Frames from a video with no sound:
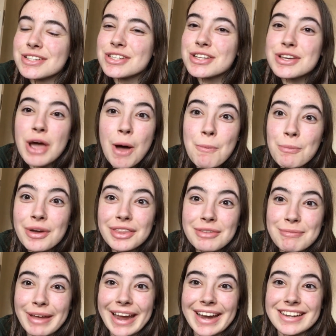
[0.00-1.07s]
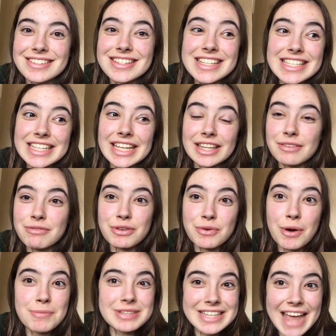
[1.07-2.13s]
to come with me to see the
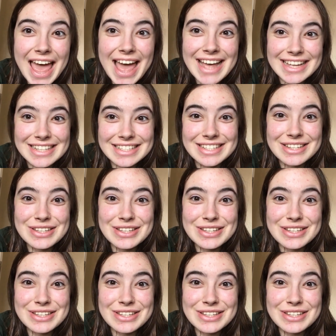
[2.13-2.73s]
view upstairs